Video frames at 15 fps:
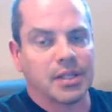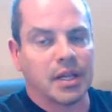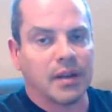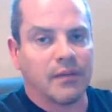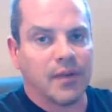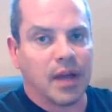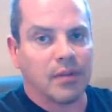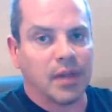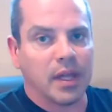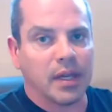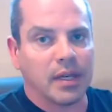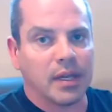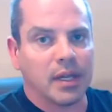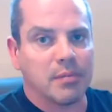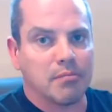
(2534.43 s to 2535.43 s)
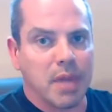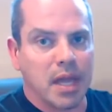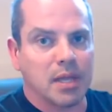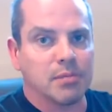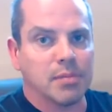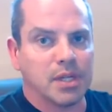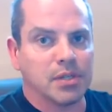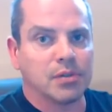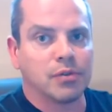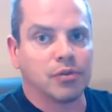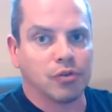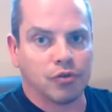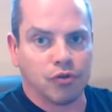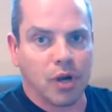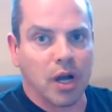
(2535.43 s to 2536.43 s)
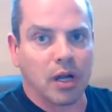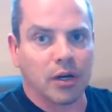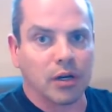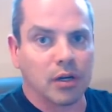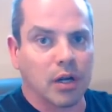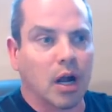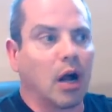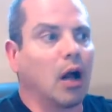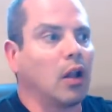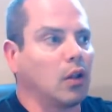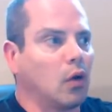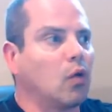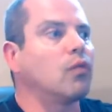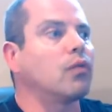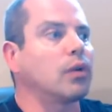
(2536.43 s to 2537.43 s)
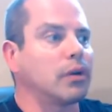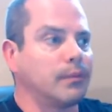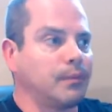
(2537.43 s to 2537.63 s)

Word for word: And I found that it made me stronger all over.